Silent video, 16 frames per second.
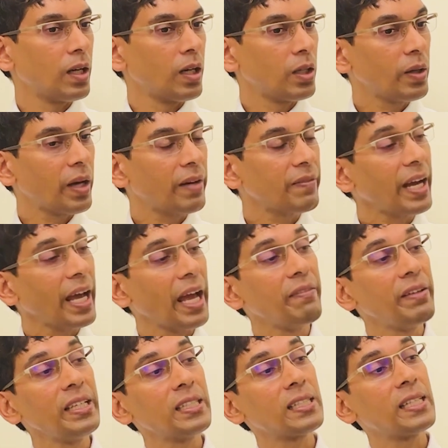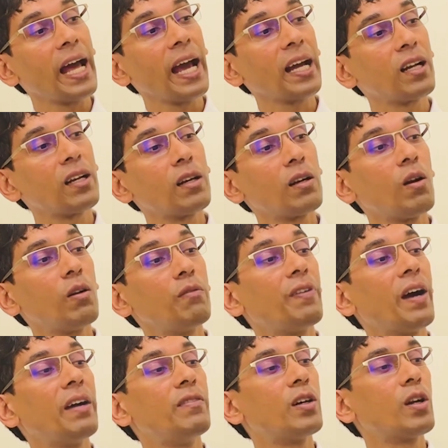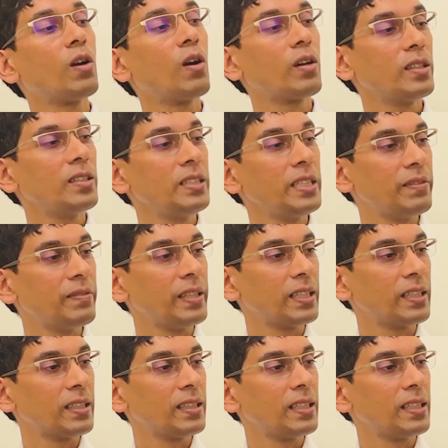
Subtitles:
You have a heavy snack at around 5 o'clock in the evening.